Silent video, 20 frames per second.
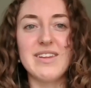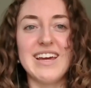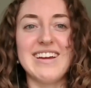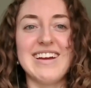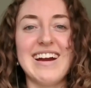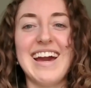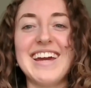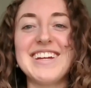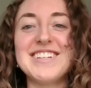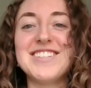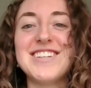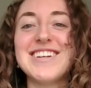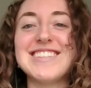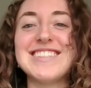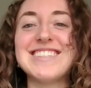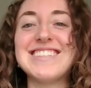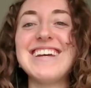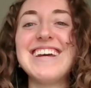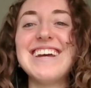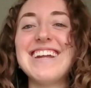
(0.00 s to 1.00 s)
Like I
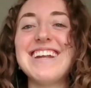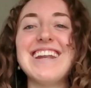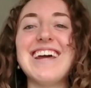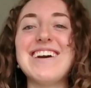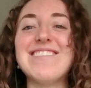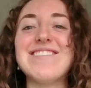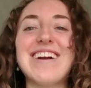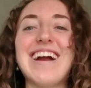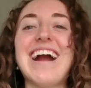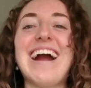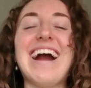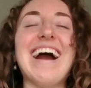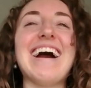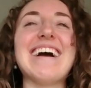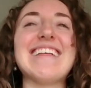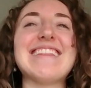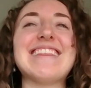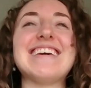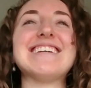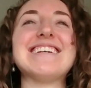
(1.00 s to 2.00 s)
just never
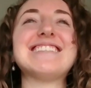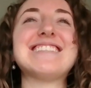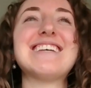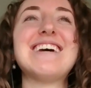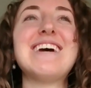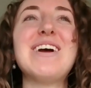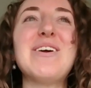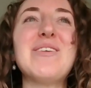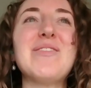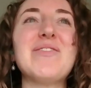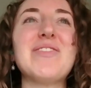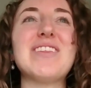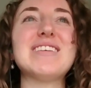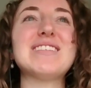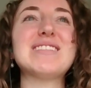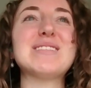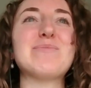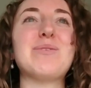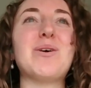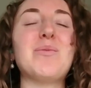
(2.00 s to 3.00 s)
had this
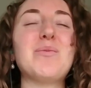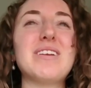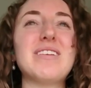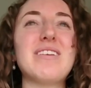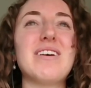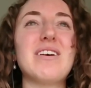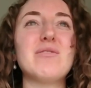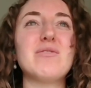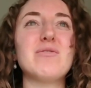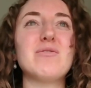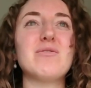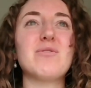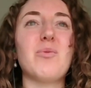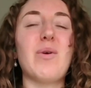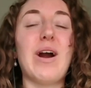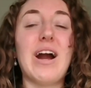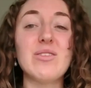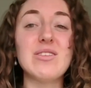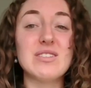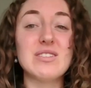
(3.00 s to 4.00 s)
this moment of
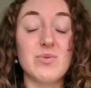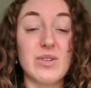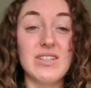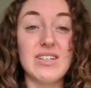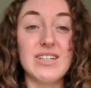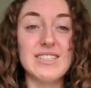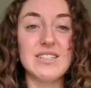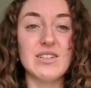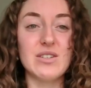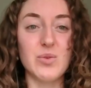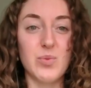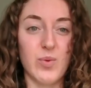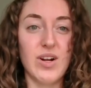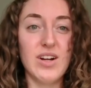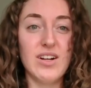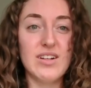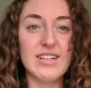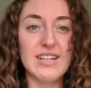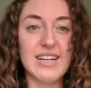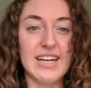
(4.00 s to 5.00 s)
wow, this really isn't gonna
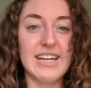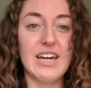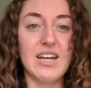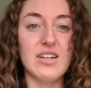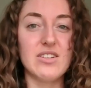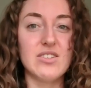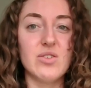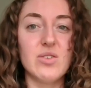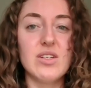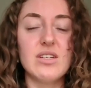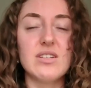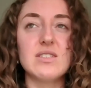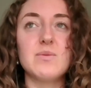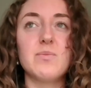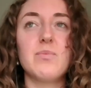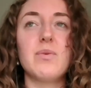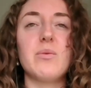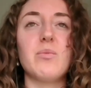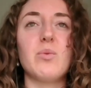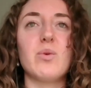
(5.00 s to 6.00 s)
work. Like I can't do this.
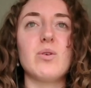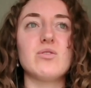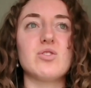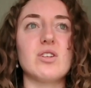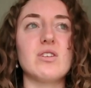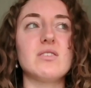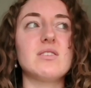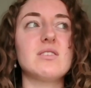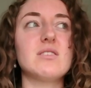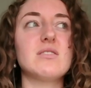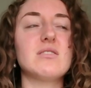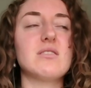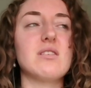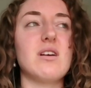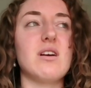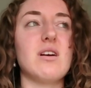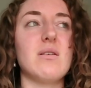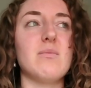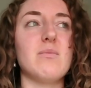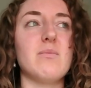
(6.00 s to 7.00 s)
People just
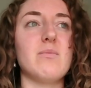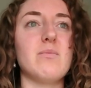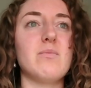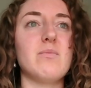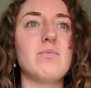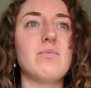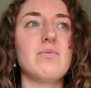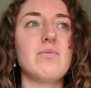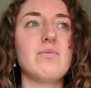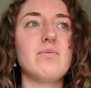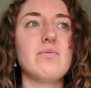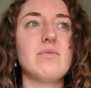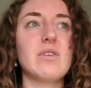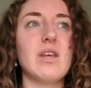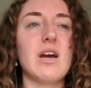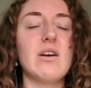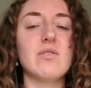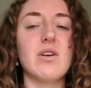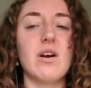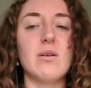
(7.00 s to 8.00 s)
um,
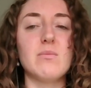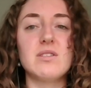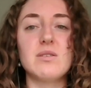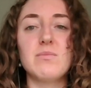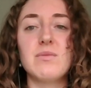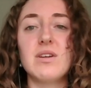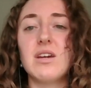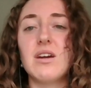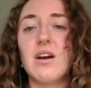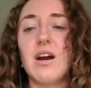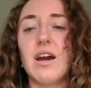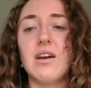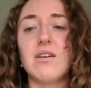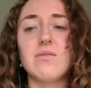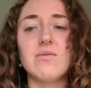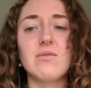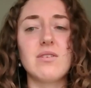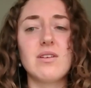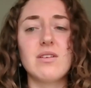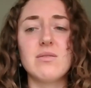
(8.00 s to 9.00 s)
have come to me. I
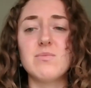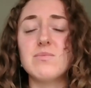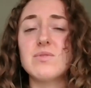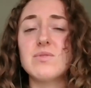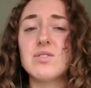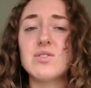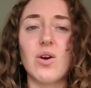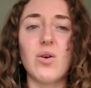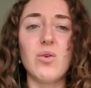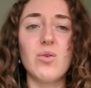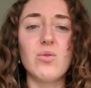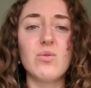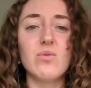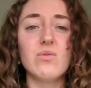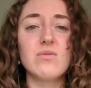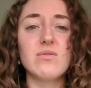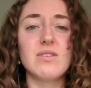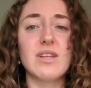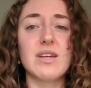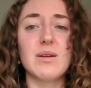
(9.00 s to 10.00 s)
am
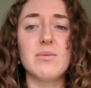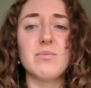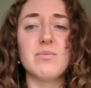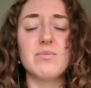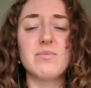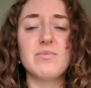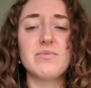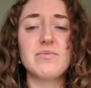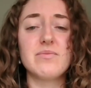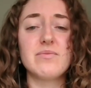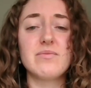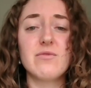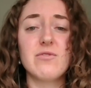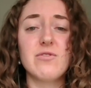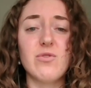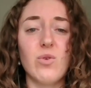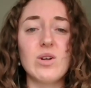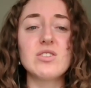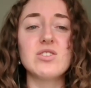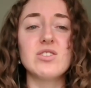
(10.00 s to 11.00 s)
so like
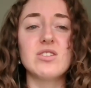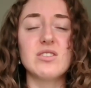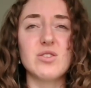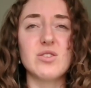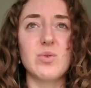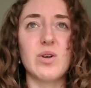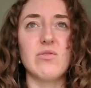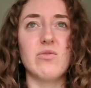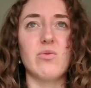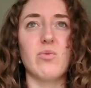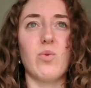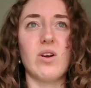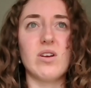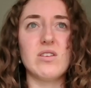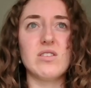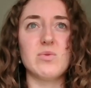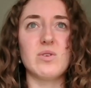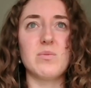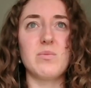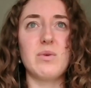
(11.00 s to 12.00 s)
fortunate to have
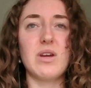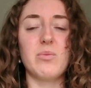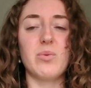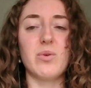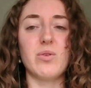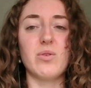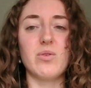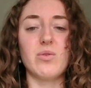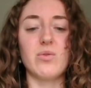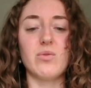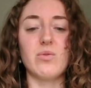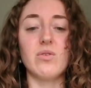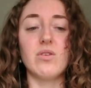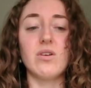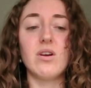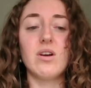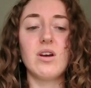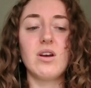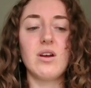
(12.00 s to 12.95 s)
worked with people who